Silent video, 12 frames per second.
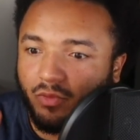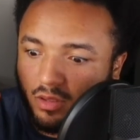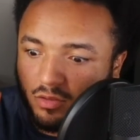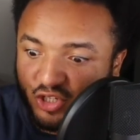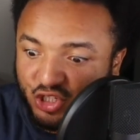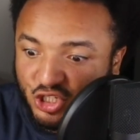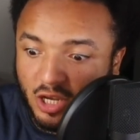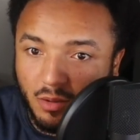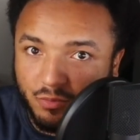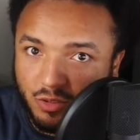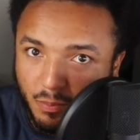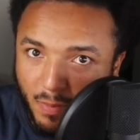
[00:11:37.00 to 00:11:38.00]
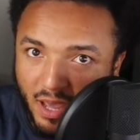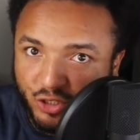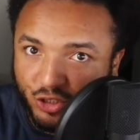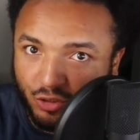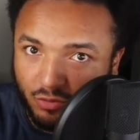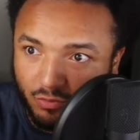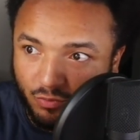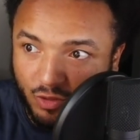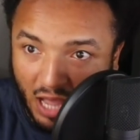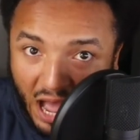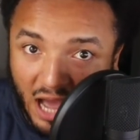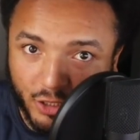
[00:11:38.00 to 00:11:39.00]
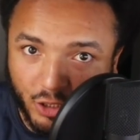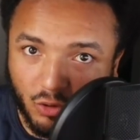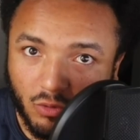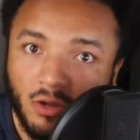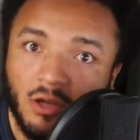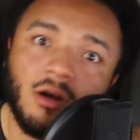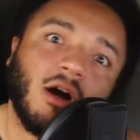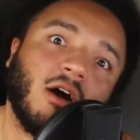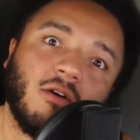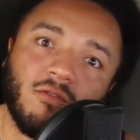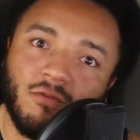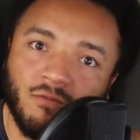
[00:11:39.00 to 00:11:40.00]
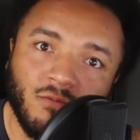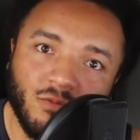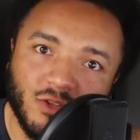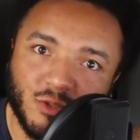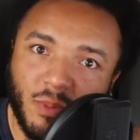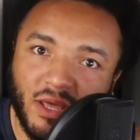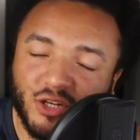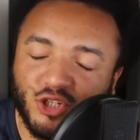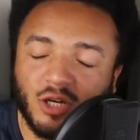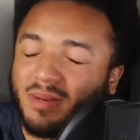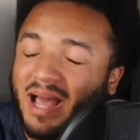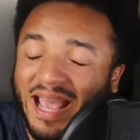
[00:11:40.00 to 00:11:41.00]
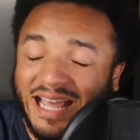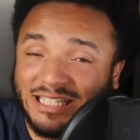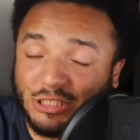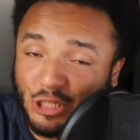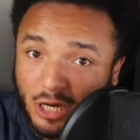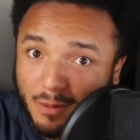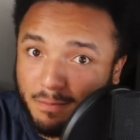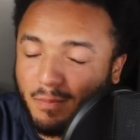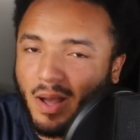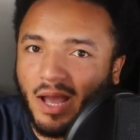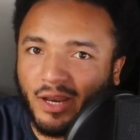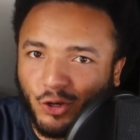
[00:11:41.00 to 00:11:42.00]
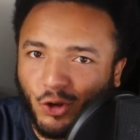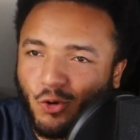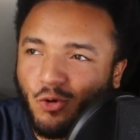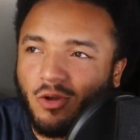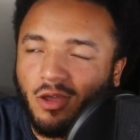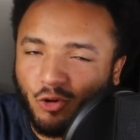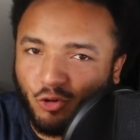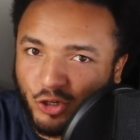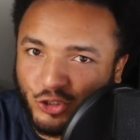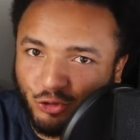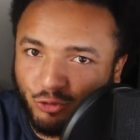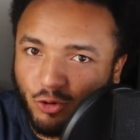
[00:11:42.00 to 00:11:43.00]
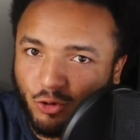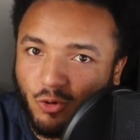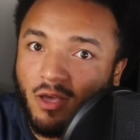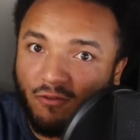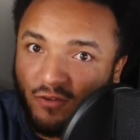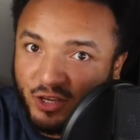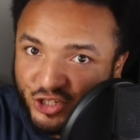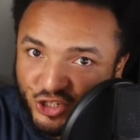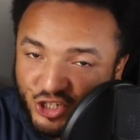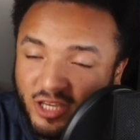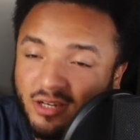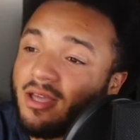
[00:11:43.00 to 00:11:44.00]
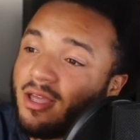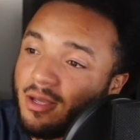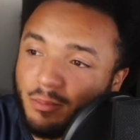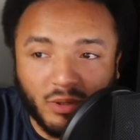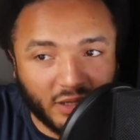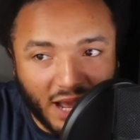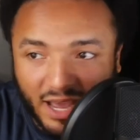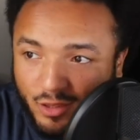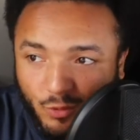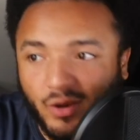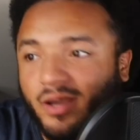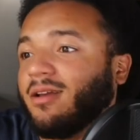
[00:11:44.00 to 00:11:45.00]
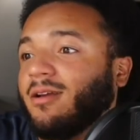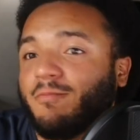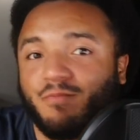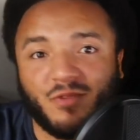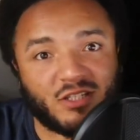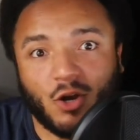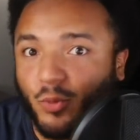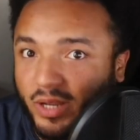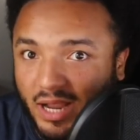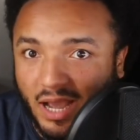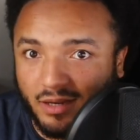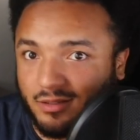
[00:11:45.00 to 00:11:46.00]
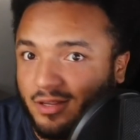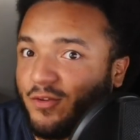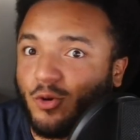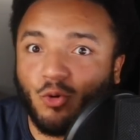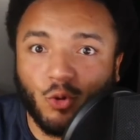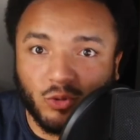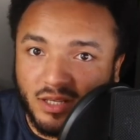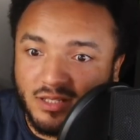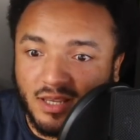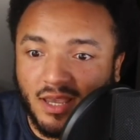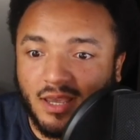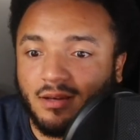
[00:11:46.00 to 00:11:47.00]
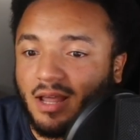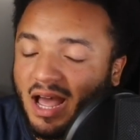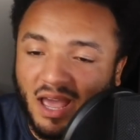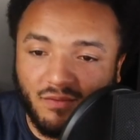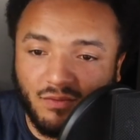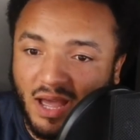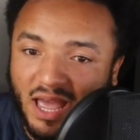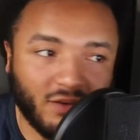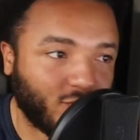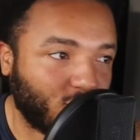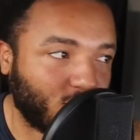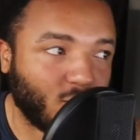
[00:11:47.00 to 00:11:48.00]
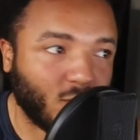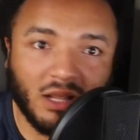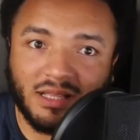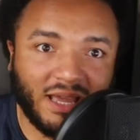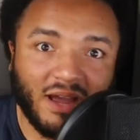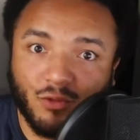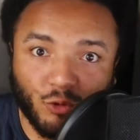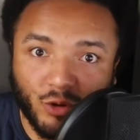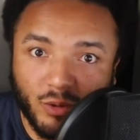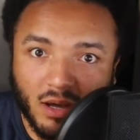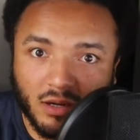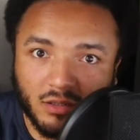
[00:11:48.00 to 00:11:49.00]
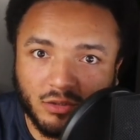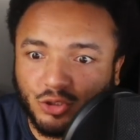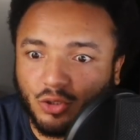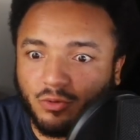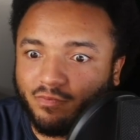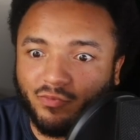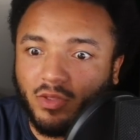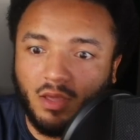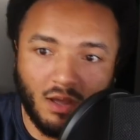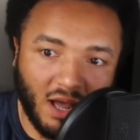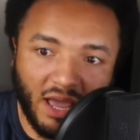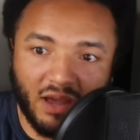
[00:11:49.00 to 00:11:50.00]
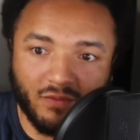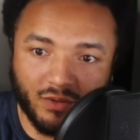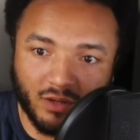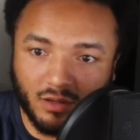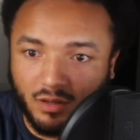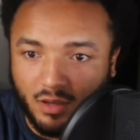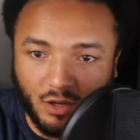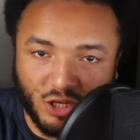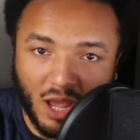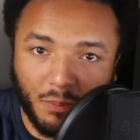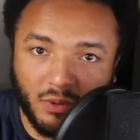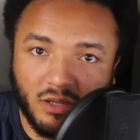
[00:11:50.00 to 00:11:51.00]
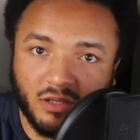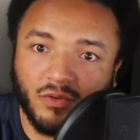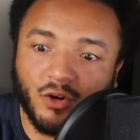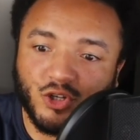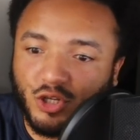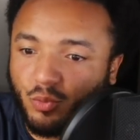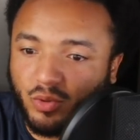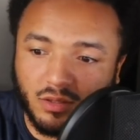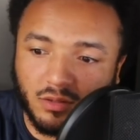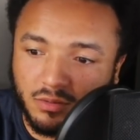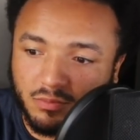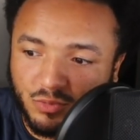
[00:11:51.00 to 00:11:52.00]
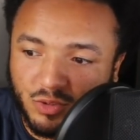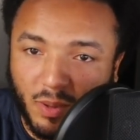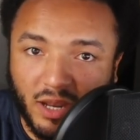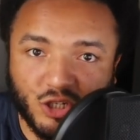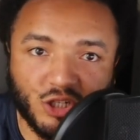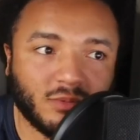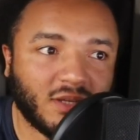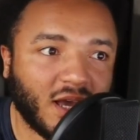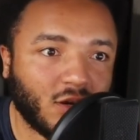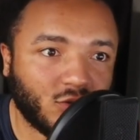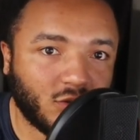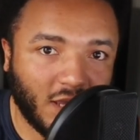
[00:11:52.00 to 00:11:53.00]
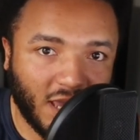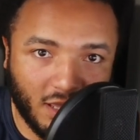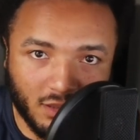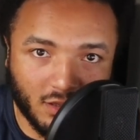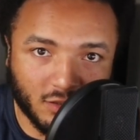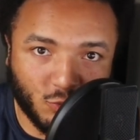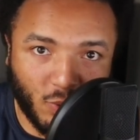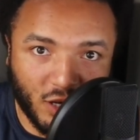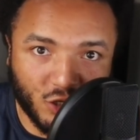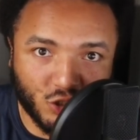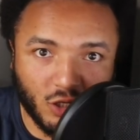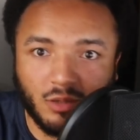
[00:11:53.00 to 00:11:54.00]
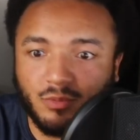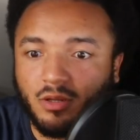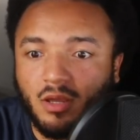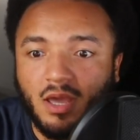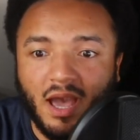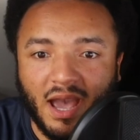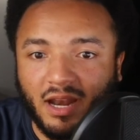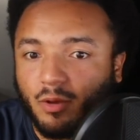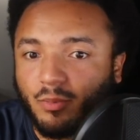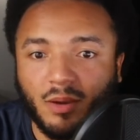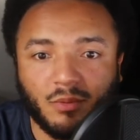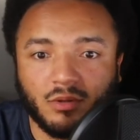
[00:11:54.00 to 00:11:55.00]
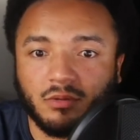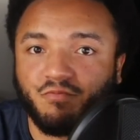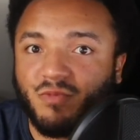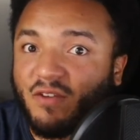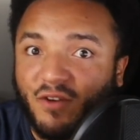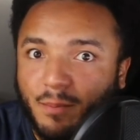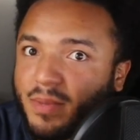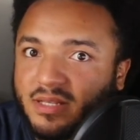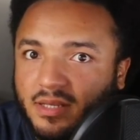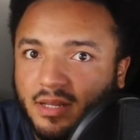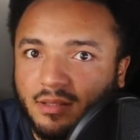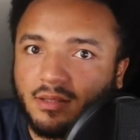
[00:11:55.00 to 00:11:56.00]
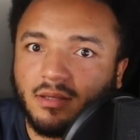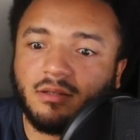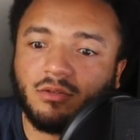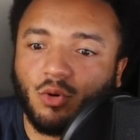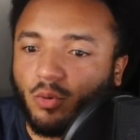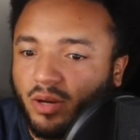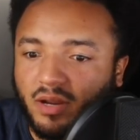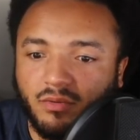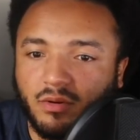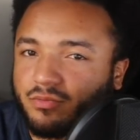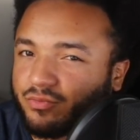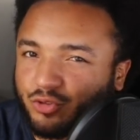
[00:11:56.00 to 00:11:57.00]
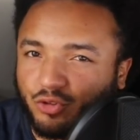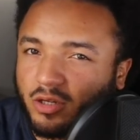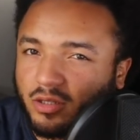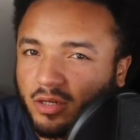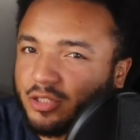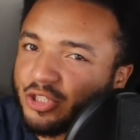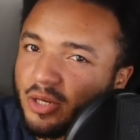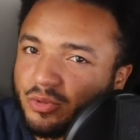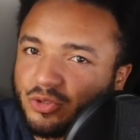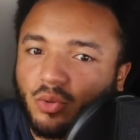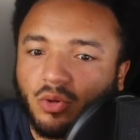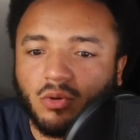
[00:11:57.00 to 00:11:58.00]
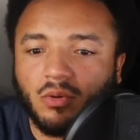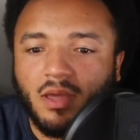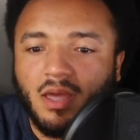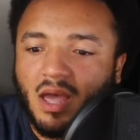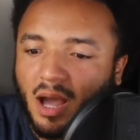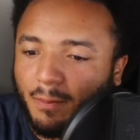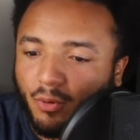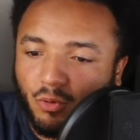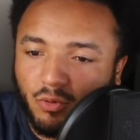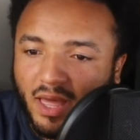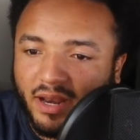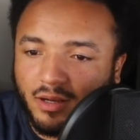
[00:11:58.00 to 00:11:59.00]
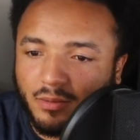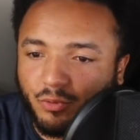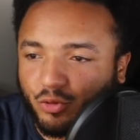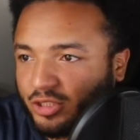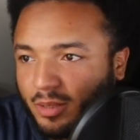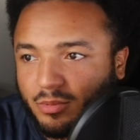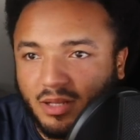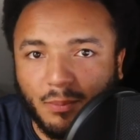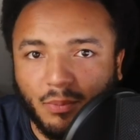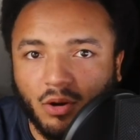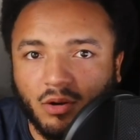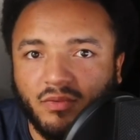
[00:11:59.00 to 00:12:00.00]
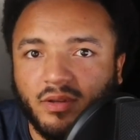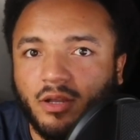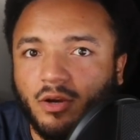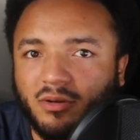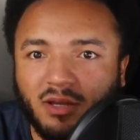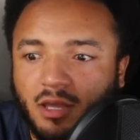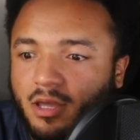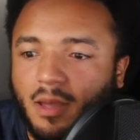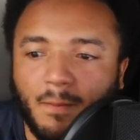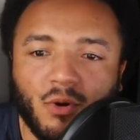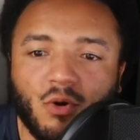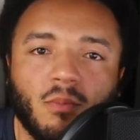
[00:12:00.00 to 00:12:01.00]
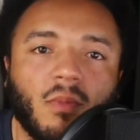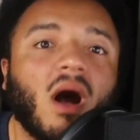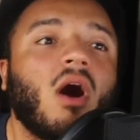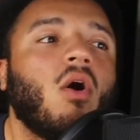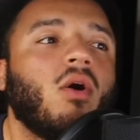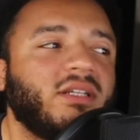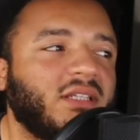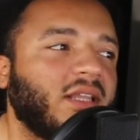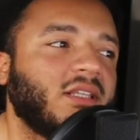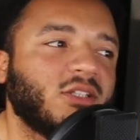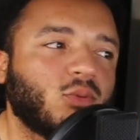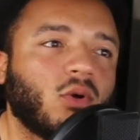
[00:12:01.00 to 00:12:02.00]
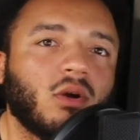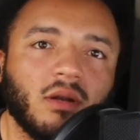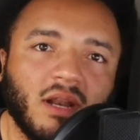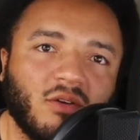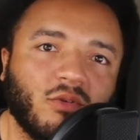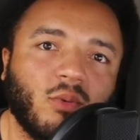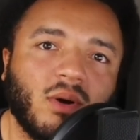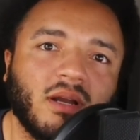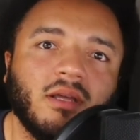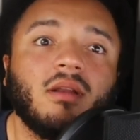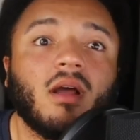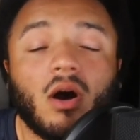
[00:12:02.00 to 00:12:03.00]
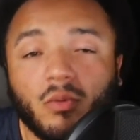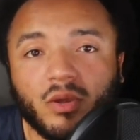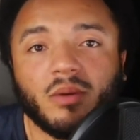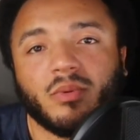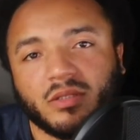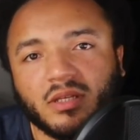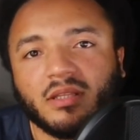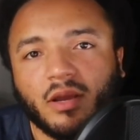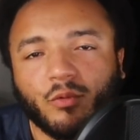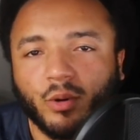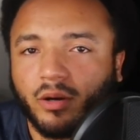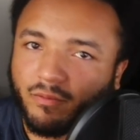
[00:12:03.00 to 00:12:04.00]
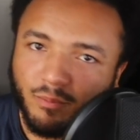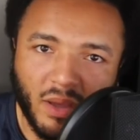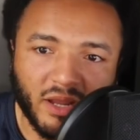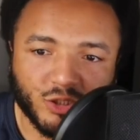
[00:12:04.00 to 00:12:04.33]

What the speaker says: the subs match the audio of the Spanish dubbed. It's dumb, I know. Crunchyroll, fix your shit. But either way, it's all we got. If you don't know what they're saying, I have three monitors. So I have the Japanese version with the Spanish subtitles and the Spanish dubbed. And I'll be able to, if I miss anything or whatever, struggling to understand what's going on, I pull that up or skip to that part of the video. Boom. Oh, he said this word. And I rewind it. Oh, yep. He said that word. Matches